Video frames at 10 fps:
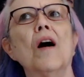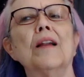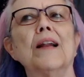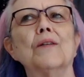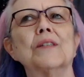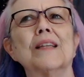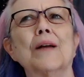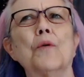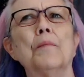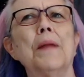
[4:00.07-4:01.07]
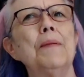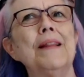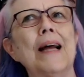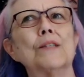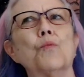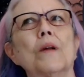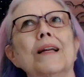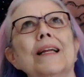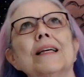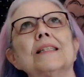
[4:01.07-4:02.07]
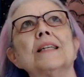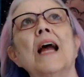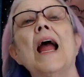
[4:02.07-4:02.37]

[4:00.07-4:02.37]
and I was like, well, maybe that's what it is.